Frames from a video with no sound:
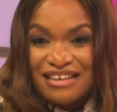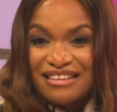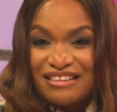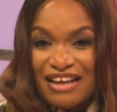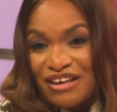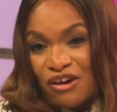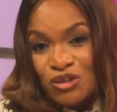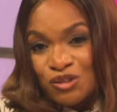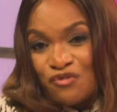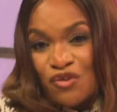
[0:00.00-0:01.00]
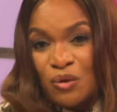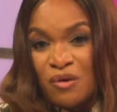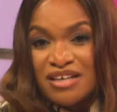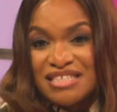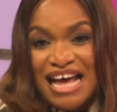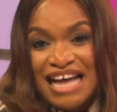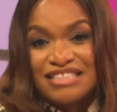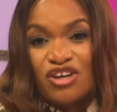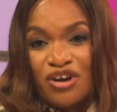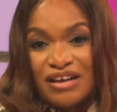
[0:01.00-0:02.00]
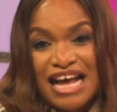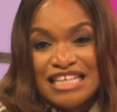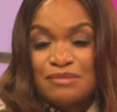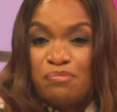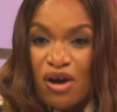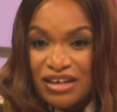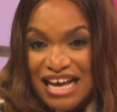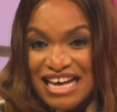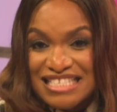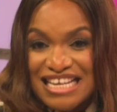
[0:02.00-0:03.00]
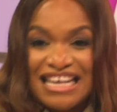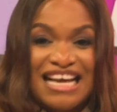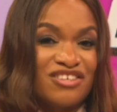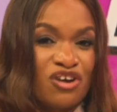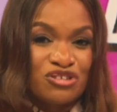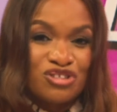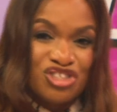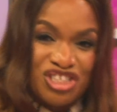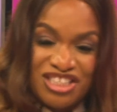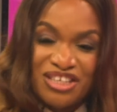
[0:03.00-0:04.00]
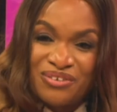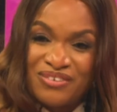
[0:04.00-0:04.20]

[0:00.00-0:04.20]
You can also follow us at HERcast Podcast and at Dr. Chito.